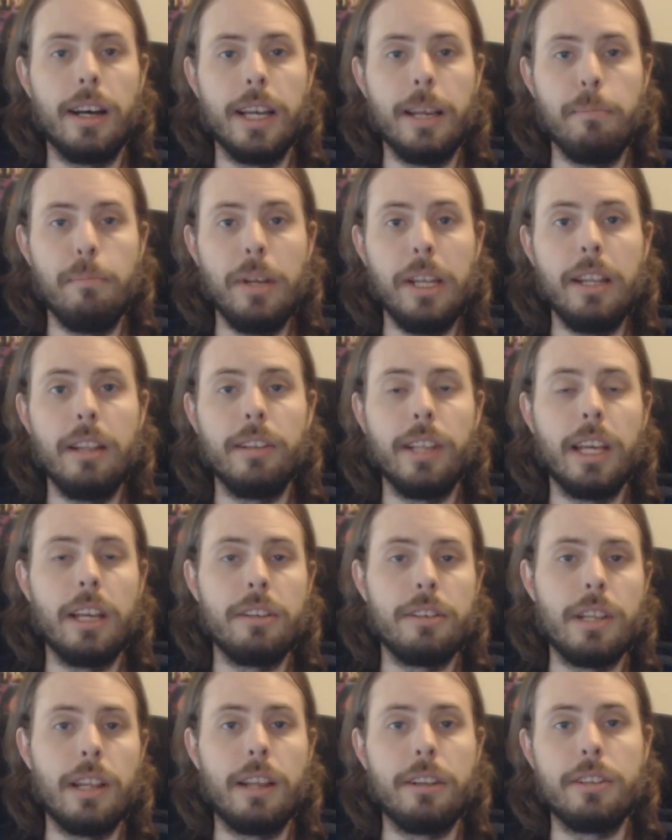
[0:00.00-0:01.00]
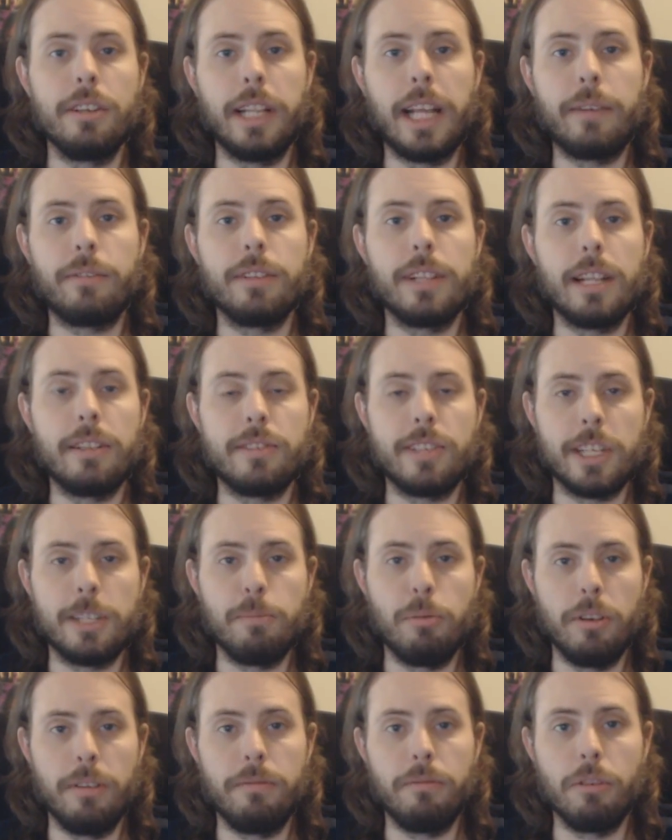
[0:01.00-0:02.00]
immediately until after that
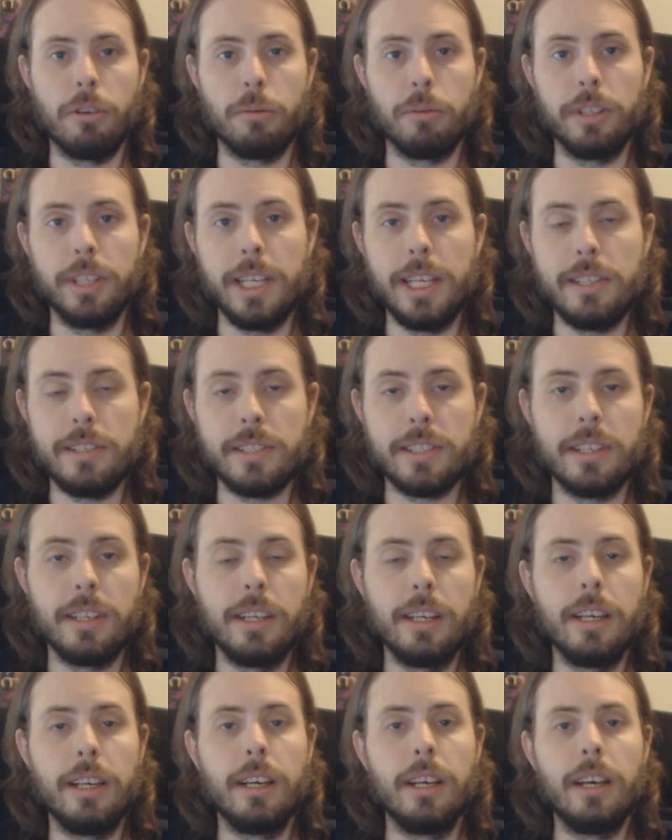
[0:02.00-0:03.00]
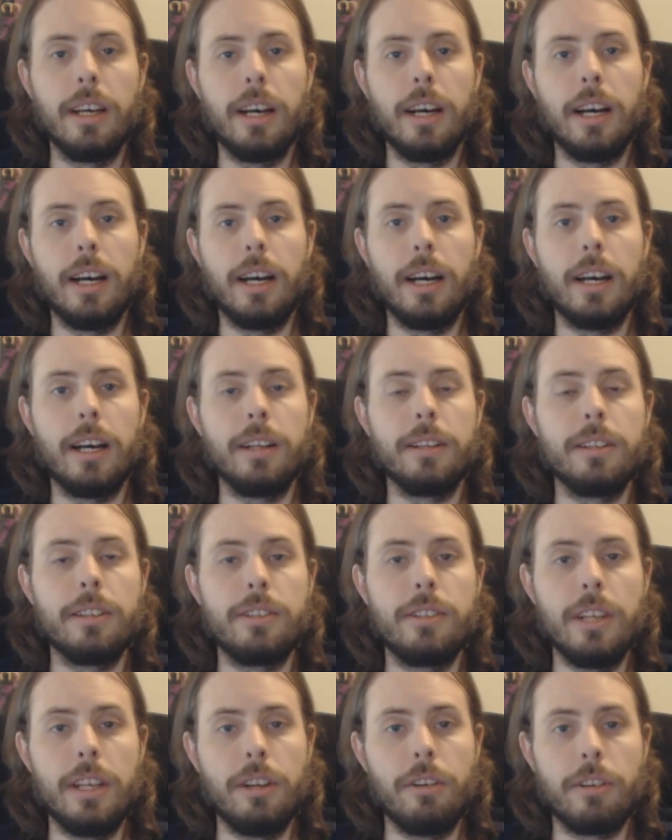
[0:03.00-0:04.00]
6.4 release
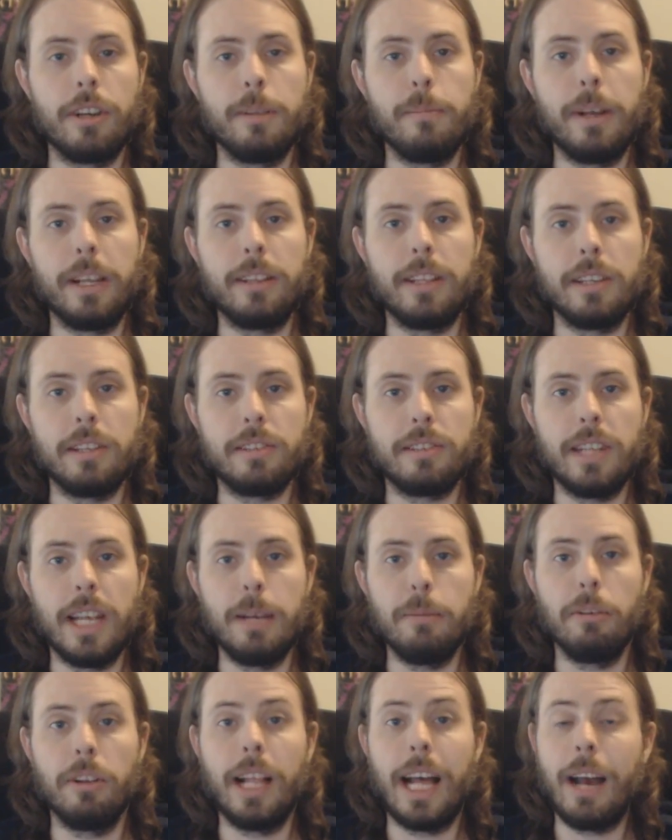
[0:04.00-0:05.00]
in order to make things stable.